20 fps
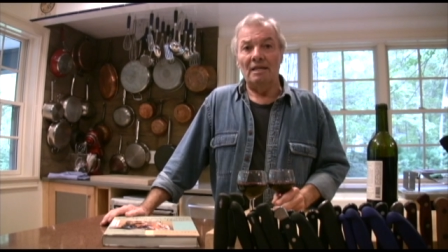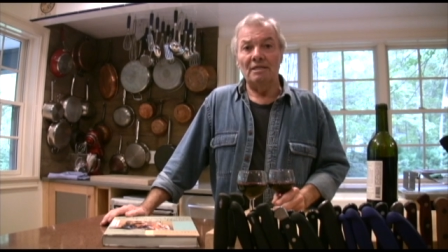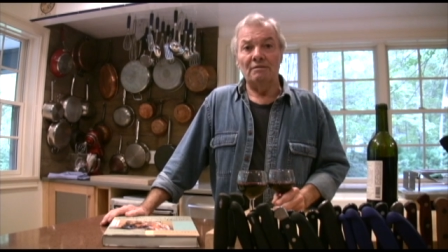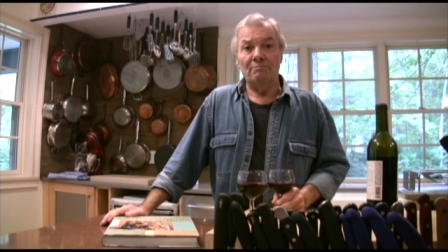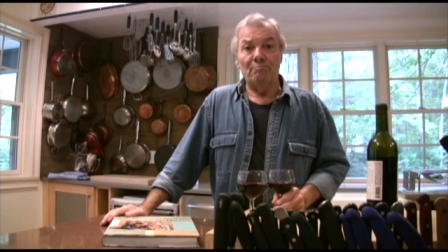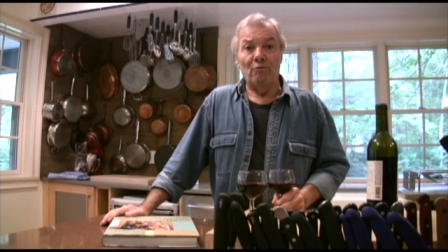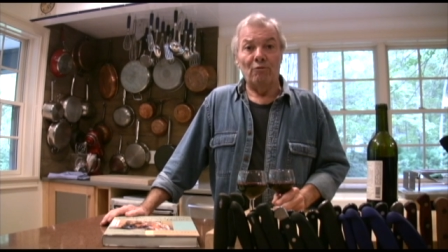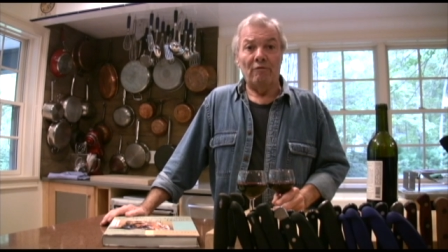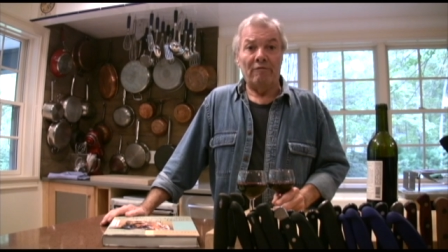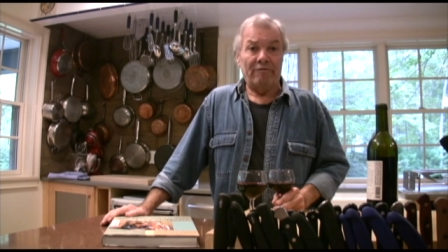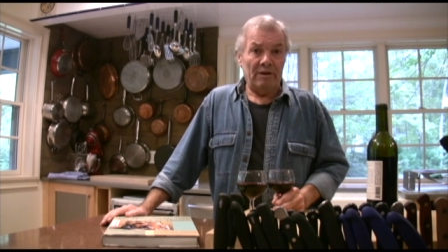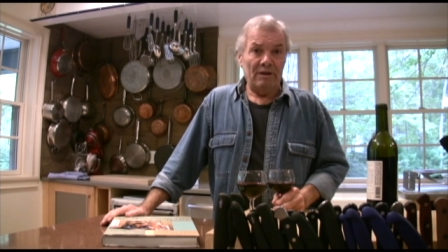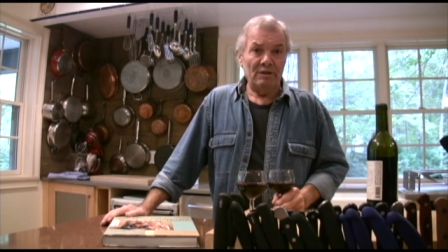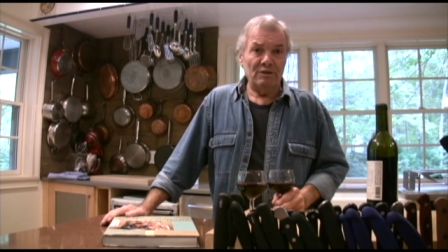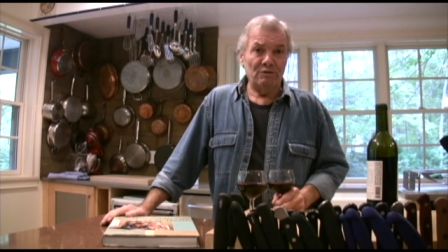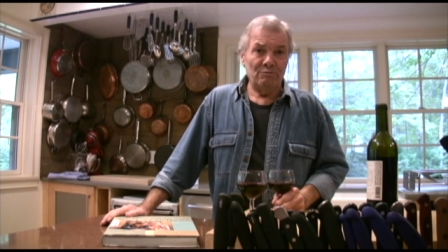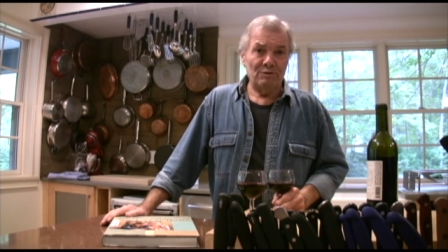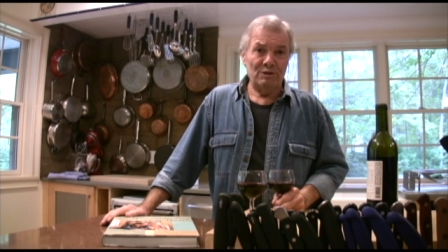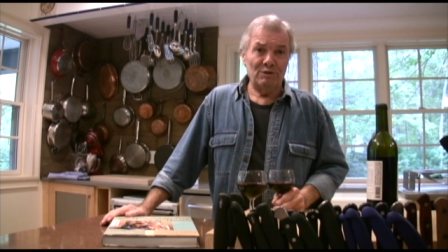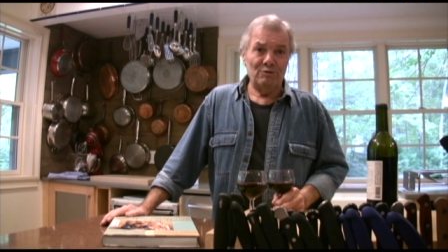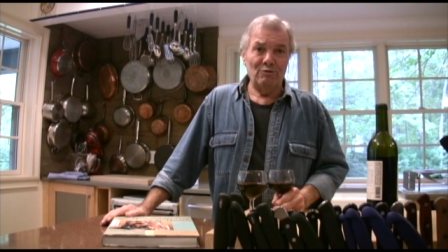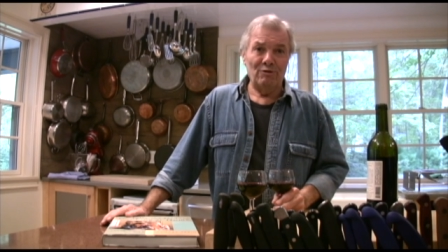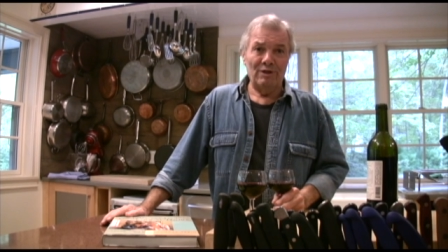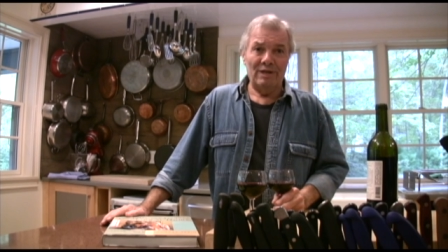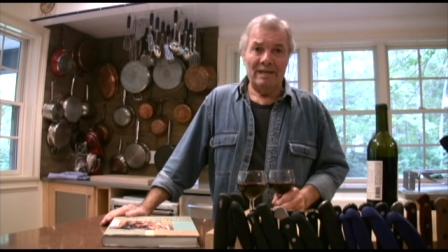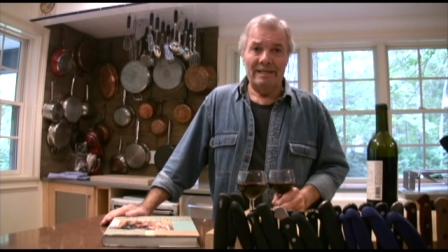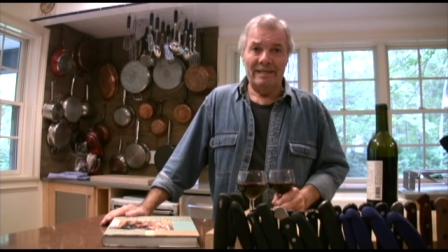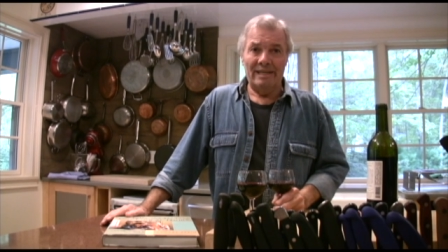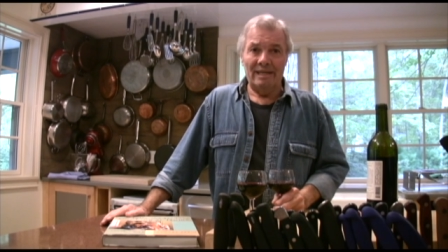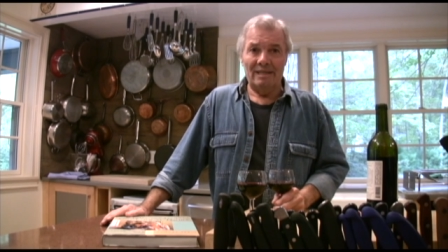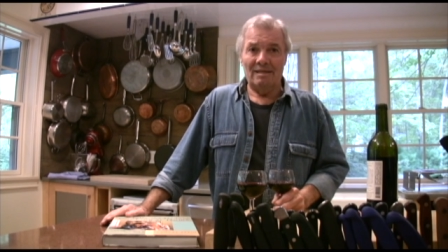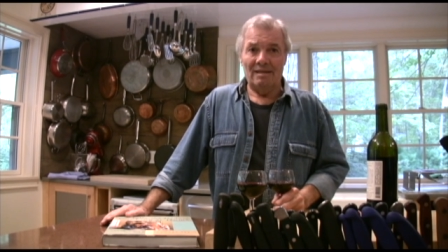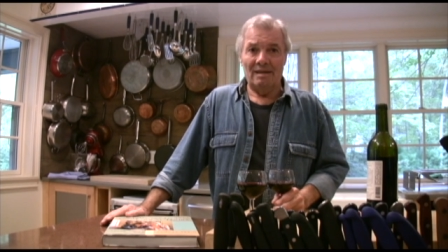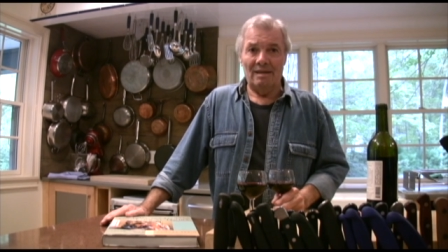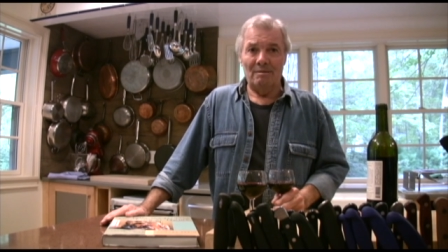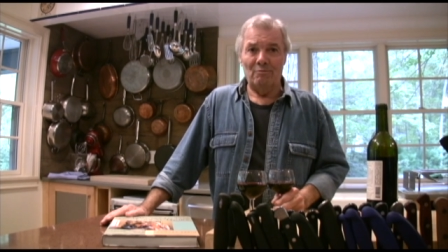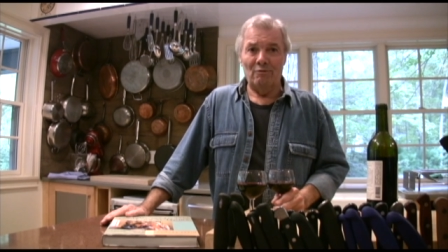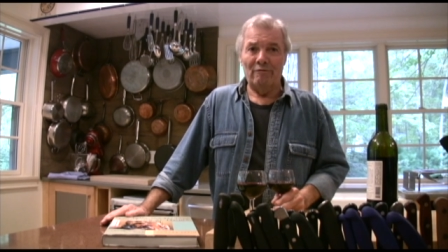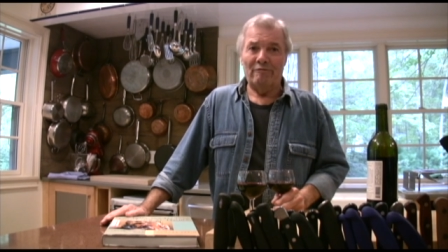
I spoke French with Julia at that time.